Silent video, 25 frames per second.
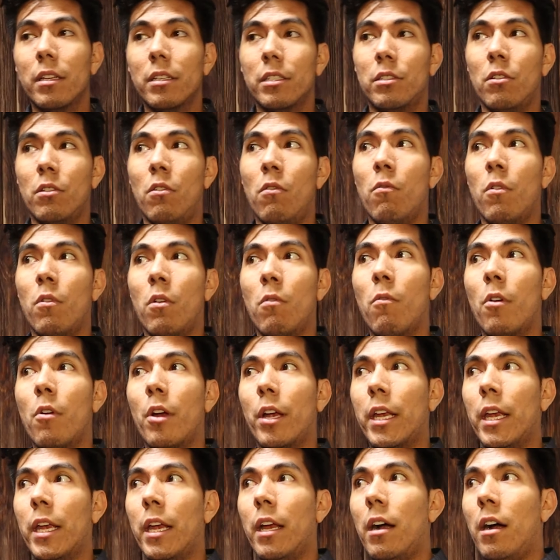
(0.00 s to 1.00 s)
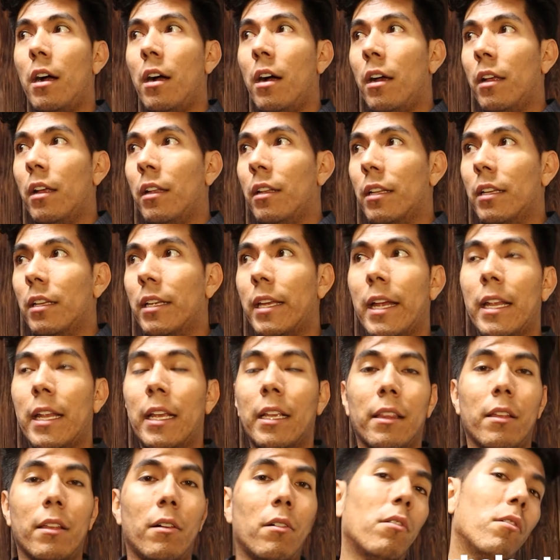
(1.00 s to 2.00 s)
So we're working on
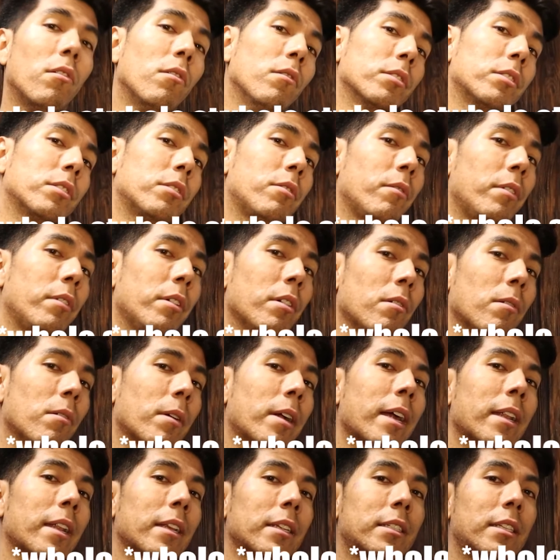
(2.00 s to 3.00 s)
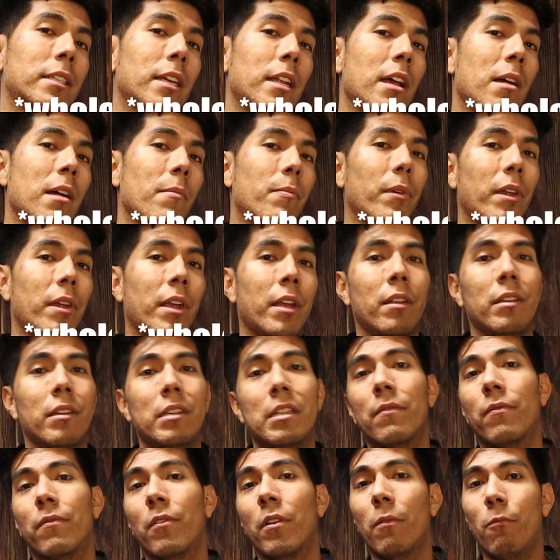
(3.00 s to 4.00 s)
getting the set up in a
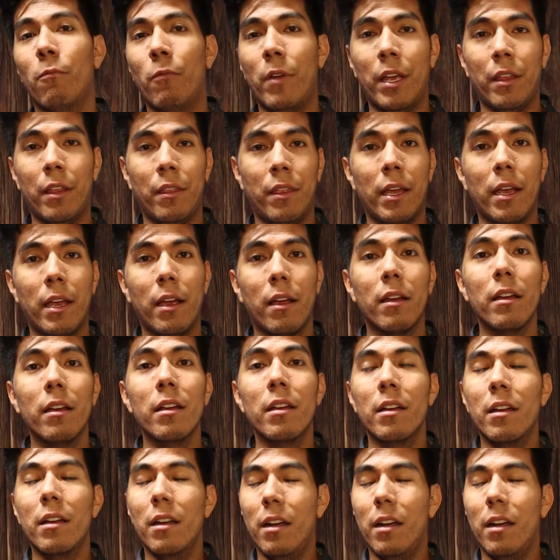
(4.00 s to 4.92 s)
different way there.